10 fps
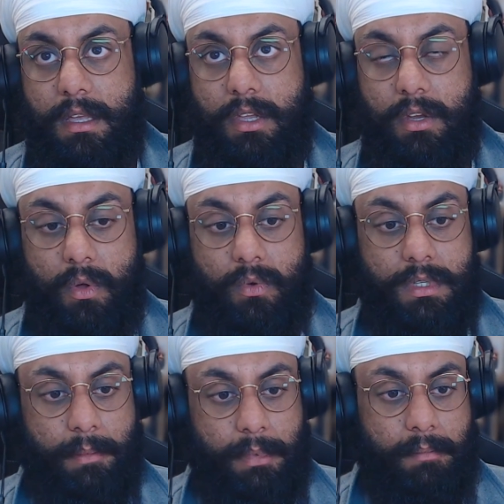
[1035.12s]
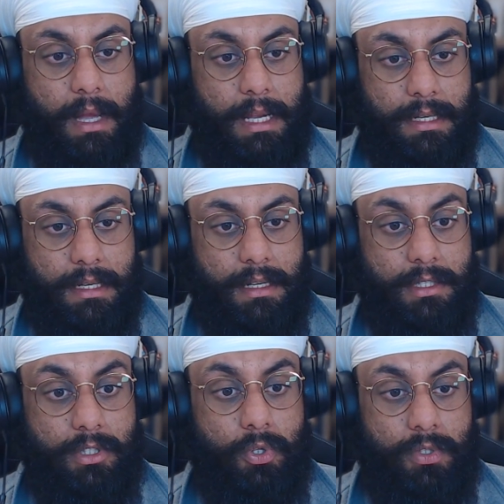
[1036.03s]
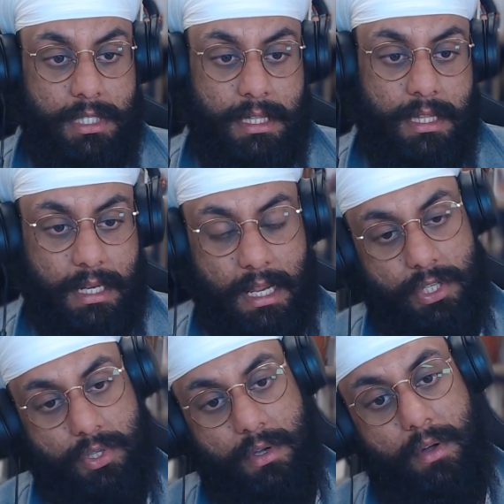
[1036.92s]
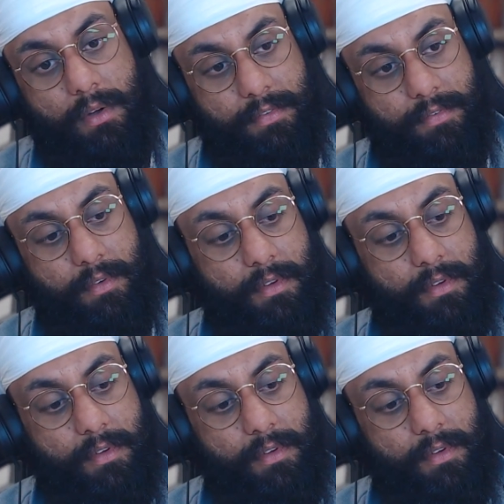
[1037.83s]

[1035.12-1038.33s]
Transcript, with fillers: you know double mindedness and dujitti nature of